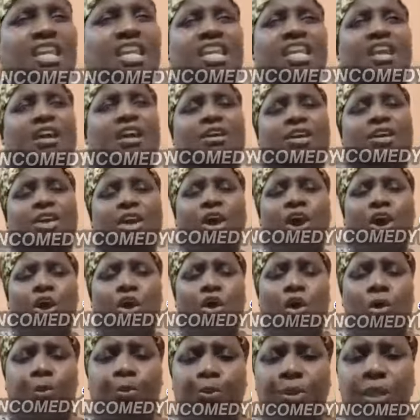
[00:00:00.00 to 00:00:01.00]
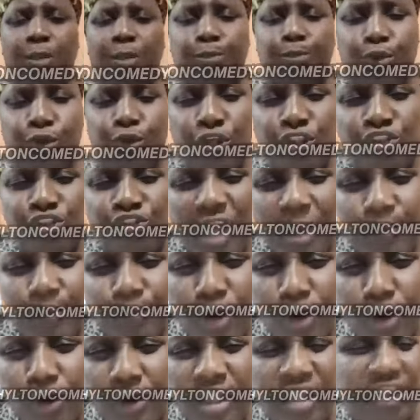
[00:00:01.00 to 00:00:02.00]
a cake. All people not
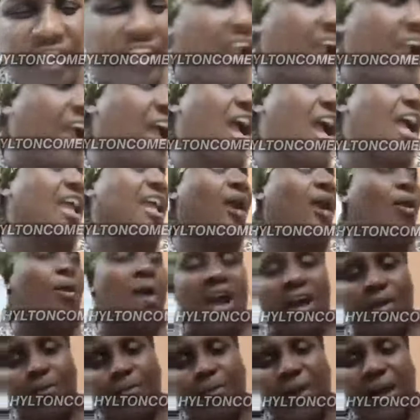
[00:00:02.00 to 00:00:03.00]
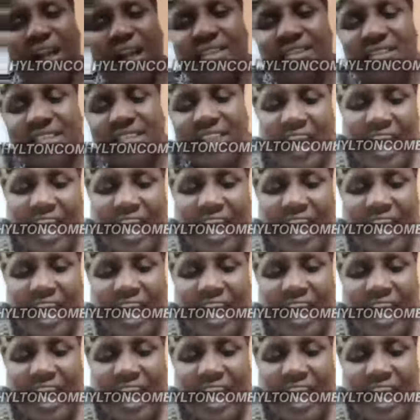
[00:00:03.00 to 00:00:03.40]
drop down with it I walk on